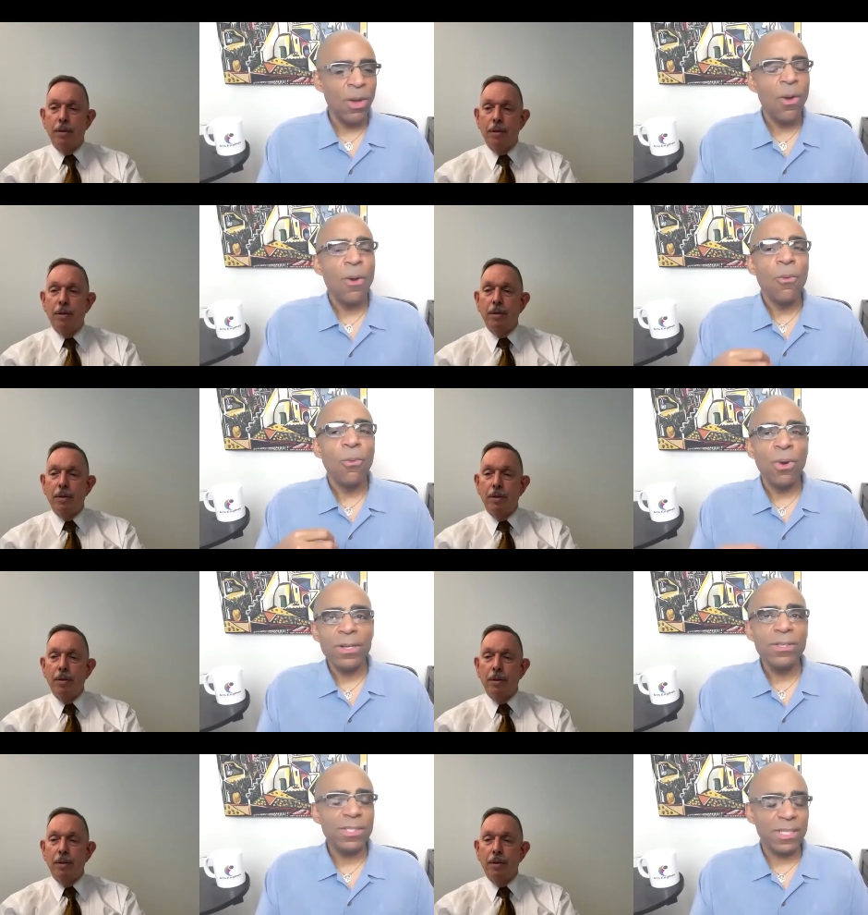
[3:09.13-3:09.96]
Speaker 1: what do you
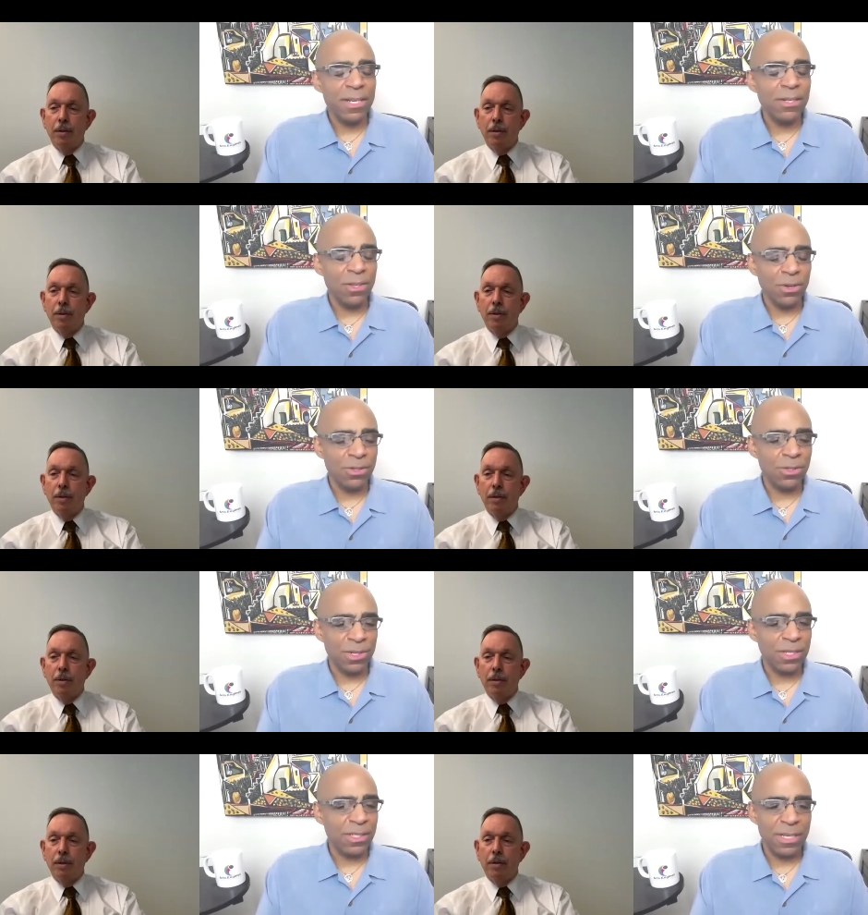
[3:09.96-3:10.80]
say to those
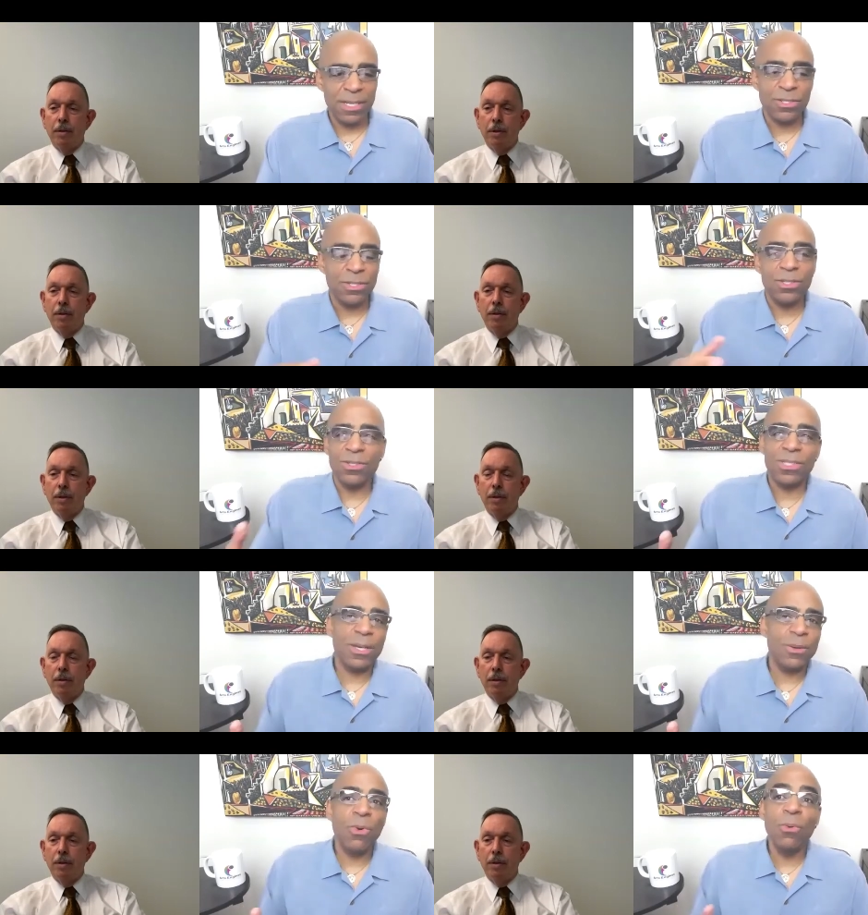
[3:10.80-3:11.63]
organizations who say
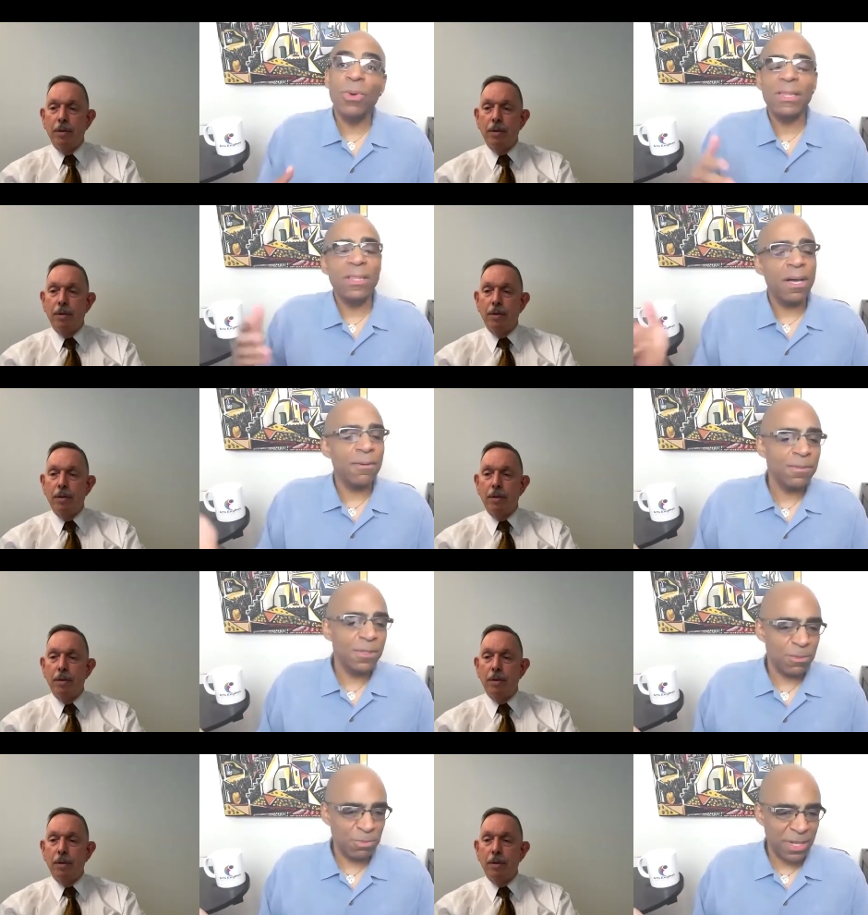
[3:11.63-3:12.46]
well we'd love to
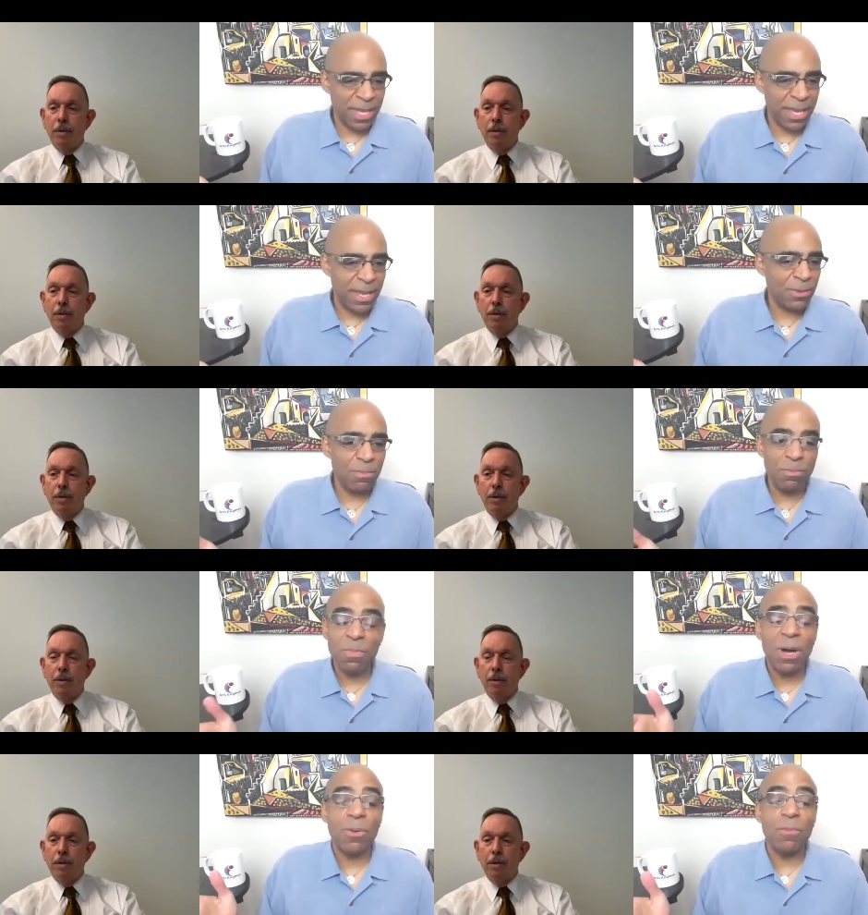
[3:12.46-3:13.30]
plan but
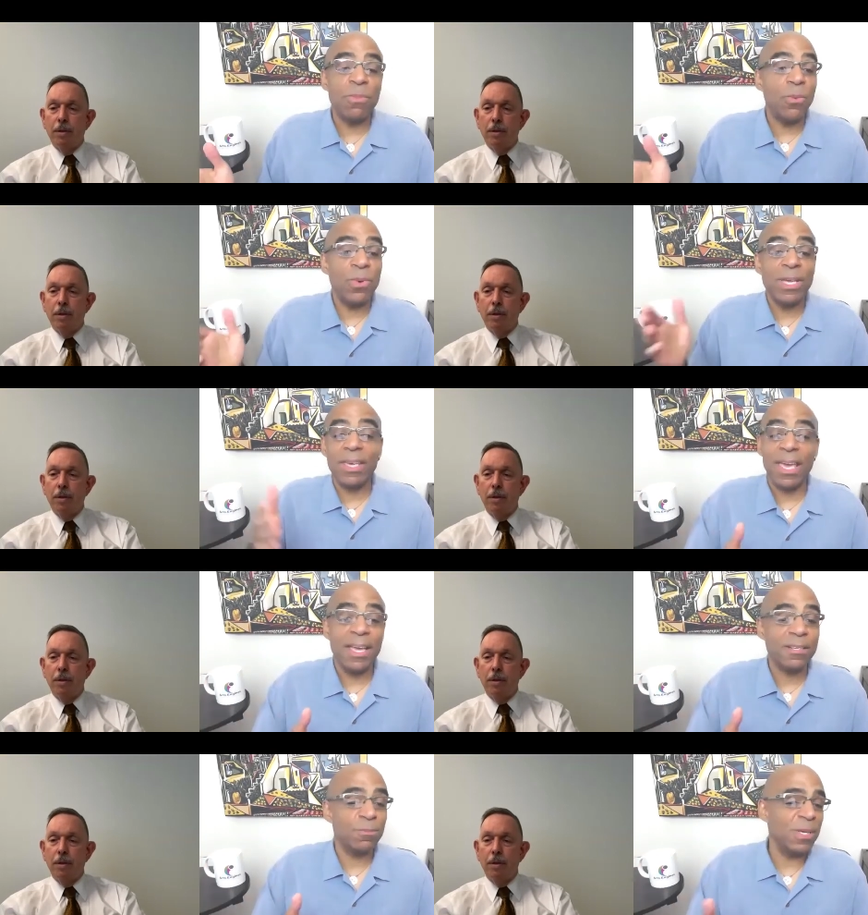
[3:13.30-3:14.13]
but we can't
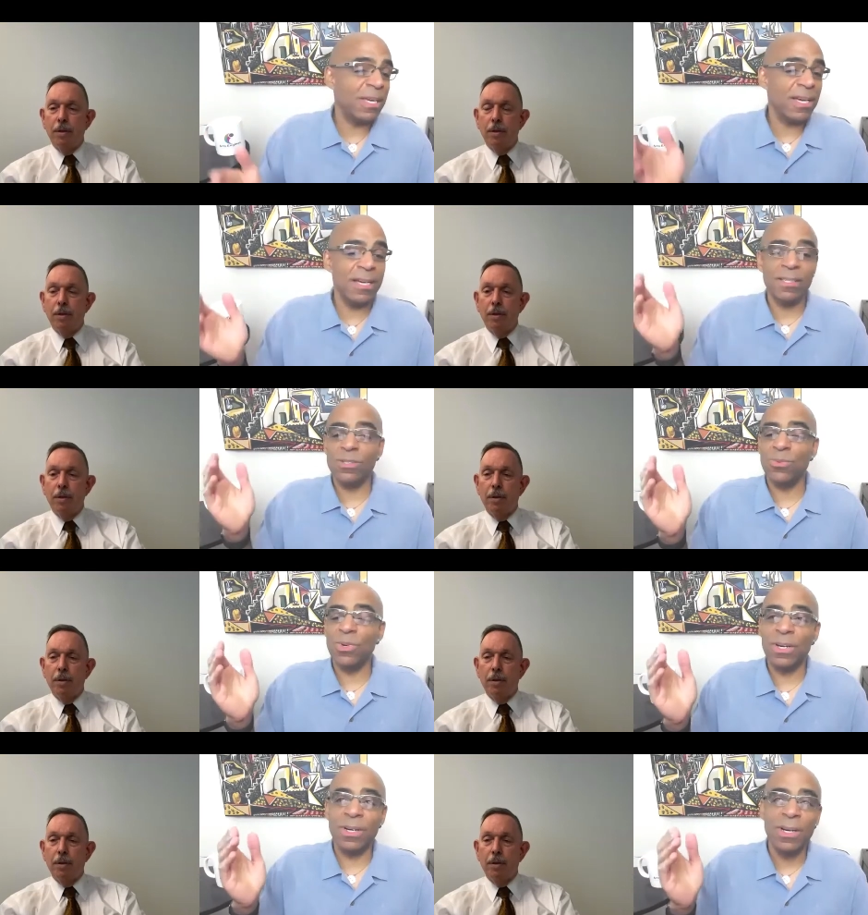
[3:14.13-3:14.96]
because we're